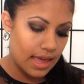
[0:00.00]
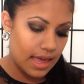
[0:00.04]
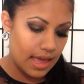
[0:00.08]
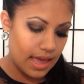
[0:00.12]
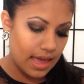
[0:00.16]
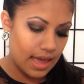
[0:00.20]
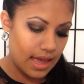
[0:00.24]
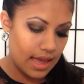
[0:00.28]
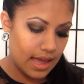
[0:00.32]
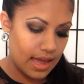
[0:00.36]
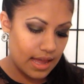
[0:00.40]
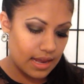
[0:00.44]

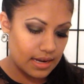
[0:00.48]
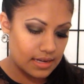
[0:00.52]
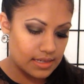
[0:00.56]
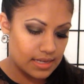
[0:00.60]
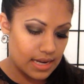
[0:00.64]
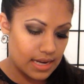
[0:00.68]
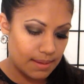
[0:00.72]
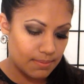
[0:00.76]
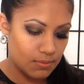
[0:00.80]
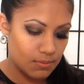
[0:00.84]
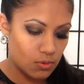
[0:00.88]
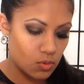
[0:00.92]

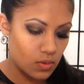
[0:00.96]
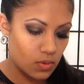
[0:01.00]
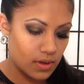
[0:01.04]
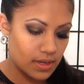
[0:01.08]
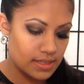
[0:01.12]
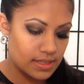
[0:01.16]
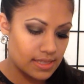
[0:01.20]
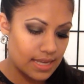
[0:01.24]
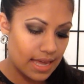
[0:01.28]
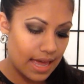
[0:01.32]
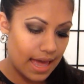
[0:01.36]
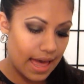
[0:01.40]
And I'm
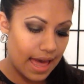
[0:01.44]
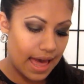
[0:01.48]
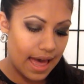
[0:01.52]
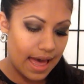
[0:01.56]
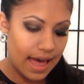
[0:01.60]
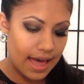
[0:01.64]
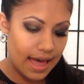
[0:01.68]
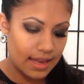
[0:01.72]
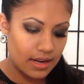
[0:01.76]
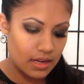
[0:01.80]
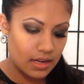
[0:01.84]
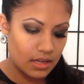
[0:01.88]
going to
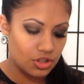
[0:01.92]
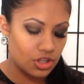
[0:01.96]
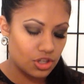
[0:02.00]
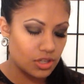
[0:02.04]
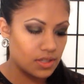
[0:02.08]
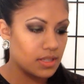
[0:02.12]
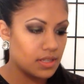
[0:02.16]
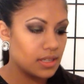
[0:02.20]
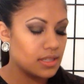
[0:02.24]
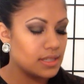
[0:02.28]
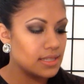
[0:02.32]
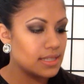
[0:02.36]
add
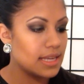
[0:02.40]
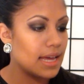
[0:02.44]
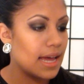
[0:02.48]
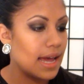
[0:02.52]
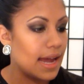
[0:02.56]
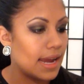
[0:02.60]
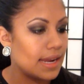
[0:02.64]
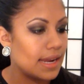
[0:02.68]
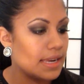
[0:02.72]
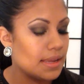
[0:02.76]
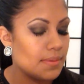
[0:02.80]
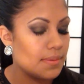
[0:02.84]
just a
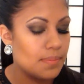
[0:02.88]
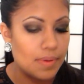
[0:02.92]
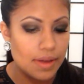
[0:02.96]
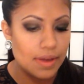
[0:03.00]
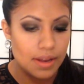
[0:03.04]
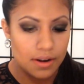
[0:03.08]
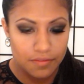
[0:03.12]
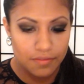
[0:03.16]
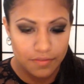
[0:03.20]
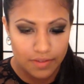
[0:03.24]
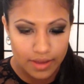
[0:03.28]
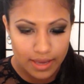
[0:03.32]
tiny
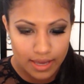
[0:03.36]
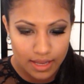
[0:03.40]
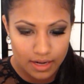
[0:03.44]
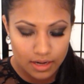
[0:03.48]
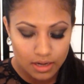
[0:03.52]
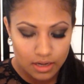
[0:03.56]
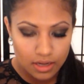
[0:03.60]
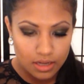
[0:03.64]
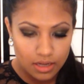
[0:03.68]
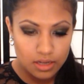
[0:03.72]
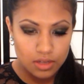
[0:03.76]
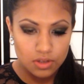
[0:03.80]
bit of it
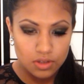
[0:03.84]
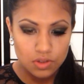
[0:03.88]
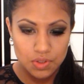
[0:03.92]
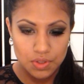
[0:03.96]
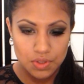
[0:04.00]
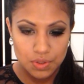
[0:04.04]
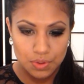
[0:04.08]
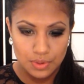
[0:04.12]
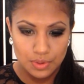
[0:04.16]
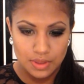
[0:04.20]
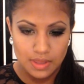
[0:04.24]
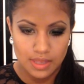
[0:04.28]

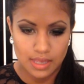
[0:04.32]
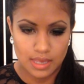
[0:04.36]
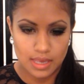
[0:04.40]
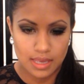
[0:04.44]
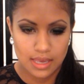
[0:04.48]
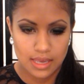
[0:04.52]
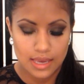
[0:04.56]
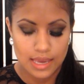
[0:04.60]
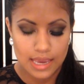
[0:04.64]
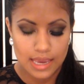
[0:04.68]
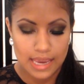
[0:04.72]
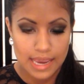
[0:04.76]
to
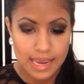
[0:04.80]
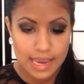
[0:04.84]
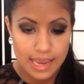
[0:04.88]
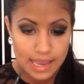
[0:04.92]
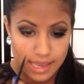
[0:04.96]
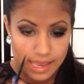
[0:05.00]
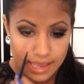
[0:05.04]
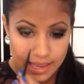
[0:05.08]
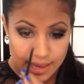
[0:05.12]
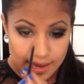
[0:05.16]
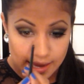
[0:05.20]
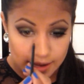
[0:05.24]
the
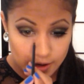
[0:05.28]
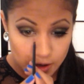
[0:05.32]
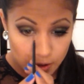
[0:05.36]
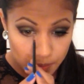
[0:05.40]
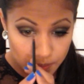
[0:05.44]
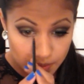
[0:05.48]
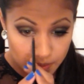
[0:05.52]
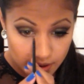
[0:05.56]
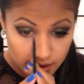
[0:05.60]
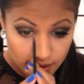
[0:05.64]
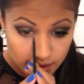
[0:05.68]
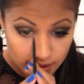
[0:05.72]
inner
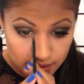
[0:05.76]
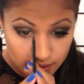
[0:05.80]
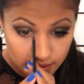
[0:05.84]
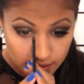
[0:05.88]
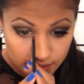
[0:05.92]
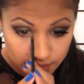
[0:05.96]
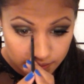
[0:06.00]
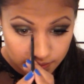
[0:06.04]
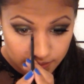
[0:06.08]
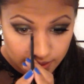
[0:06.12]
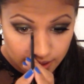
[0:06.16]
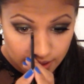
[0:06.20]
part
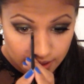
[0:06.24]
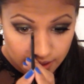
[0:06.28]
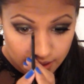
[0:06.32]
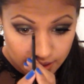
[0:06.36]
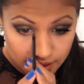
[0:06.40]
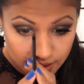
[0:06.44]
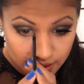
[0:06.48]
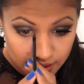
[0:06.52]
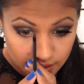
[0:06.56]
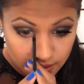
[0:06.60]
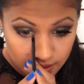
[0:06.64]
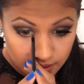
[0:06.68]
of my
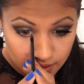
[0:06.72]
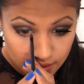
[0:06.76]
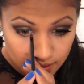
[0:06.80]
eye.